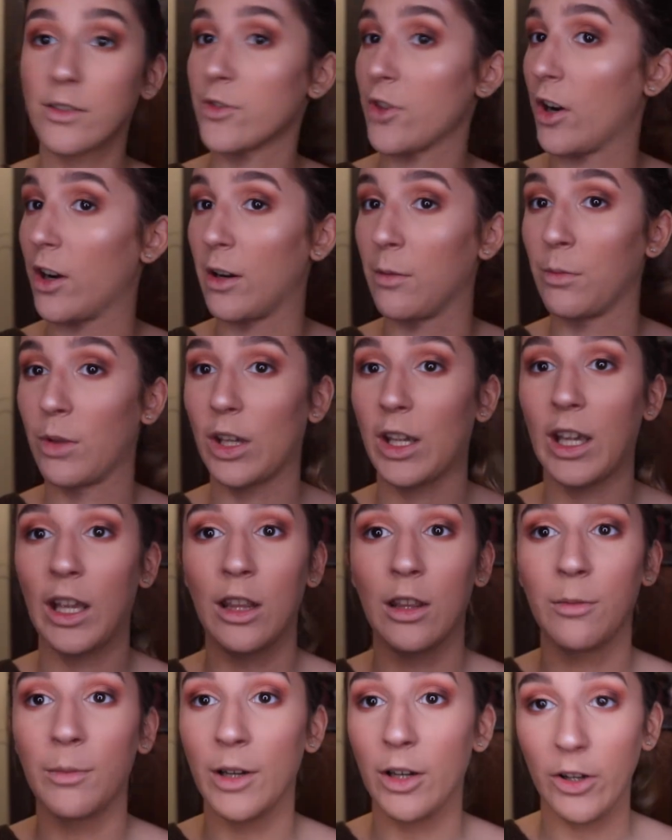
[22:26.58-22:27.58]
Sorry, I'm looking
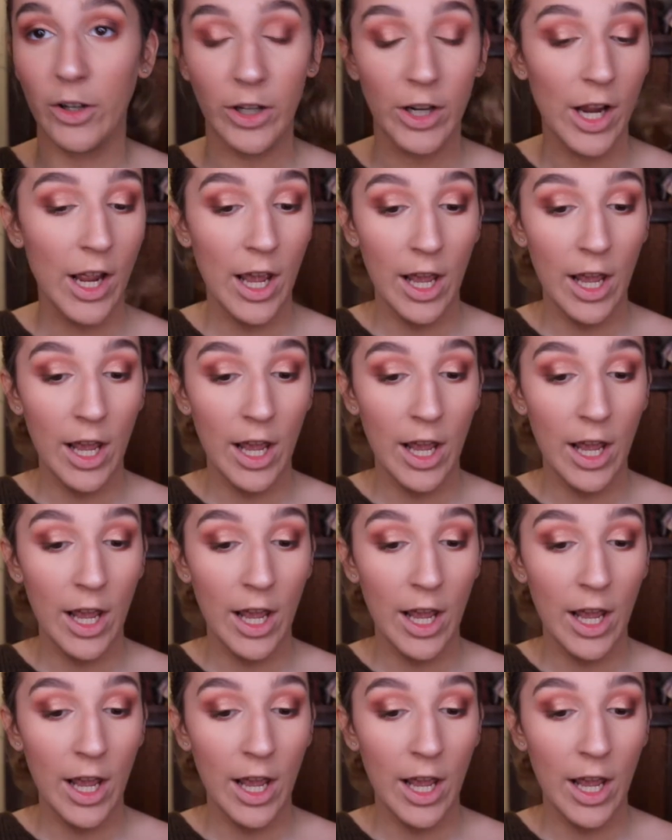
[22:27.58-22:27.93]
in the mirror.